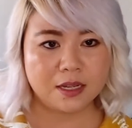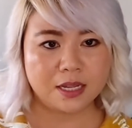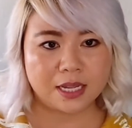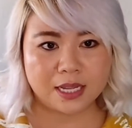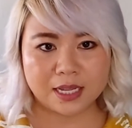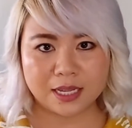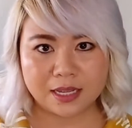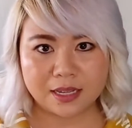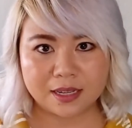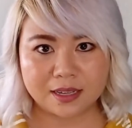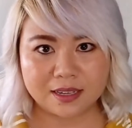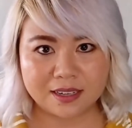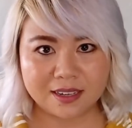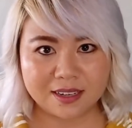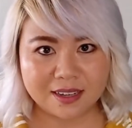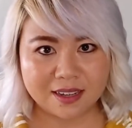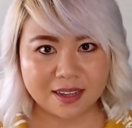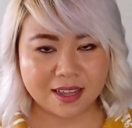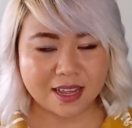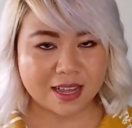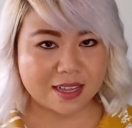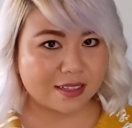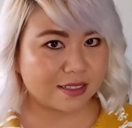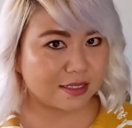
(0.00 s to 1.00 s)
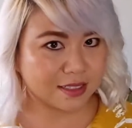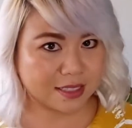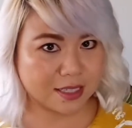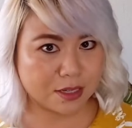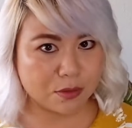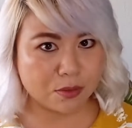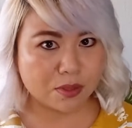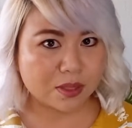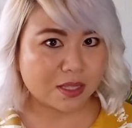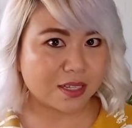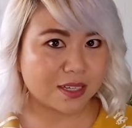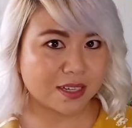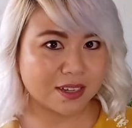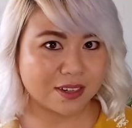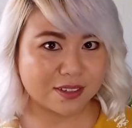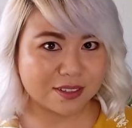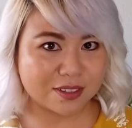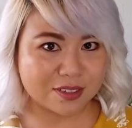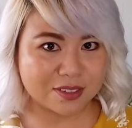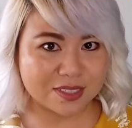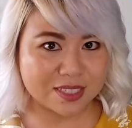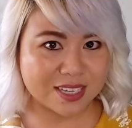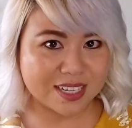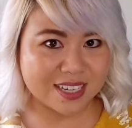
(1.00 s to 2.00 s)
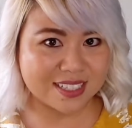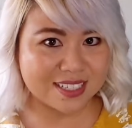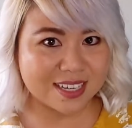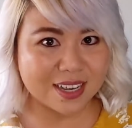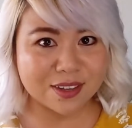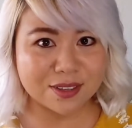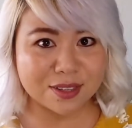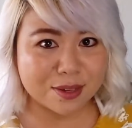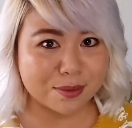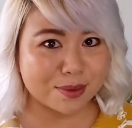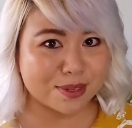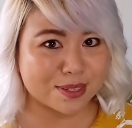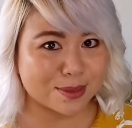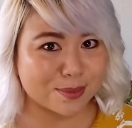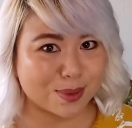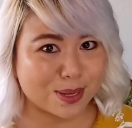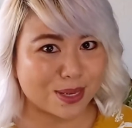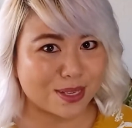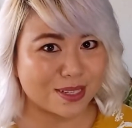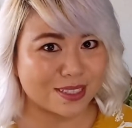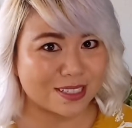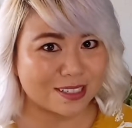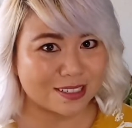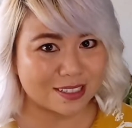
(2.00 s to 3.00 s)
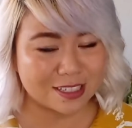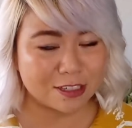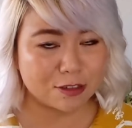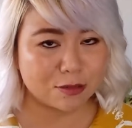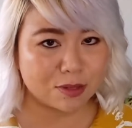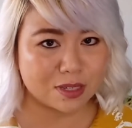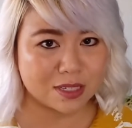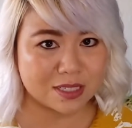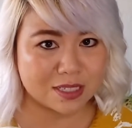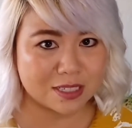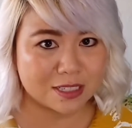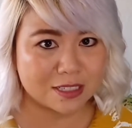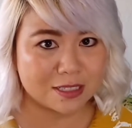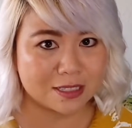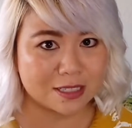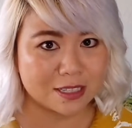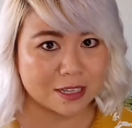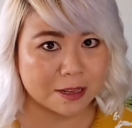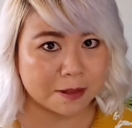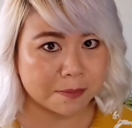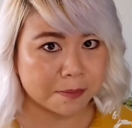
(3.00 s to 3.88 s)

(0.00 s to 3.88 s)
and see what the character says, how they respond to situations,